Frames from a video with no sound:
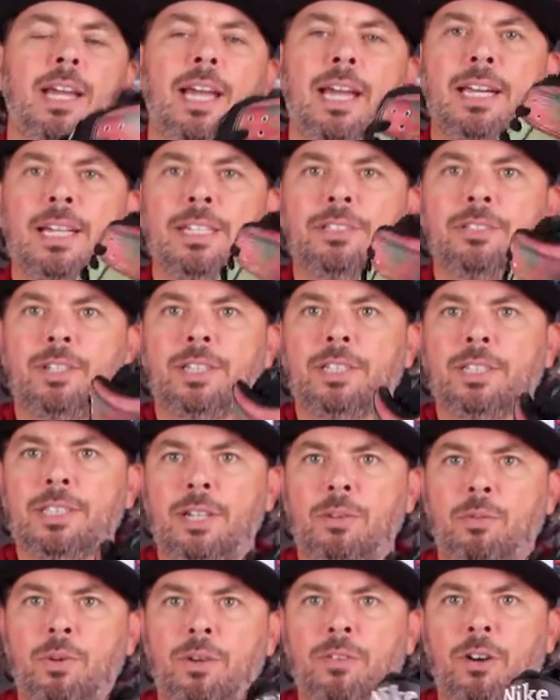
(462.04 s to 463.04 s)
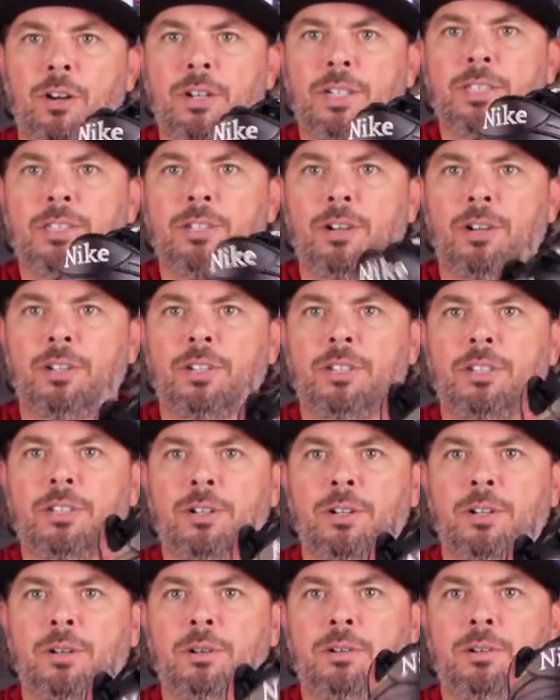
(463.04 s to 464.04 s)
And as you can see, we've already started to
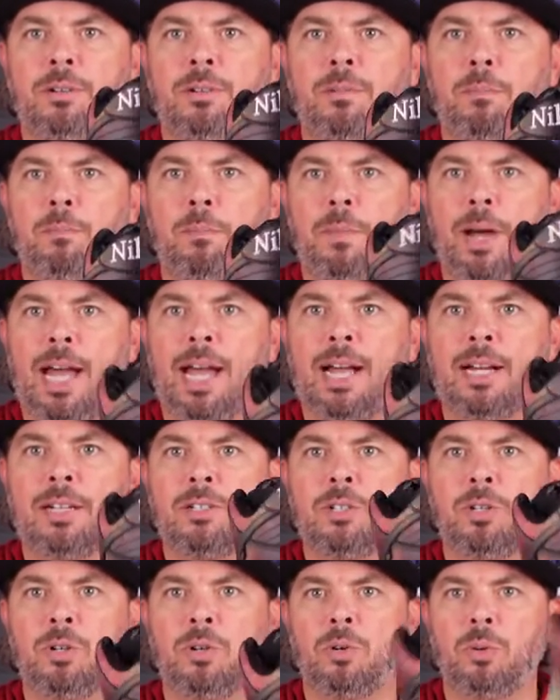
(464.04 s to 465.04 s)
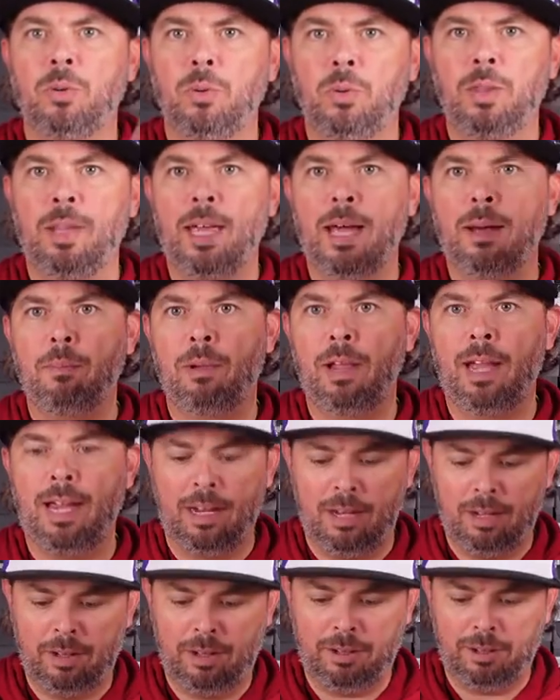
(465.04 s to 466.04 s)
turn back to that
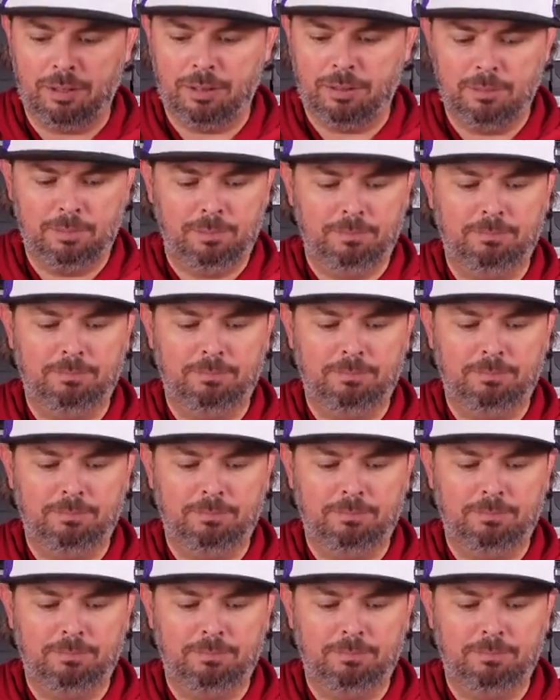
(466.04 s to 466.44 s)
black color.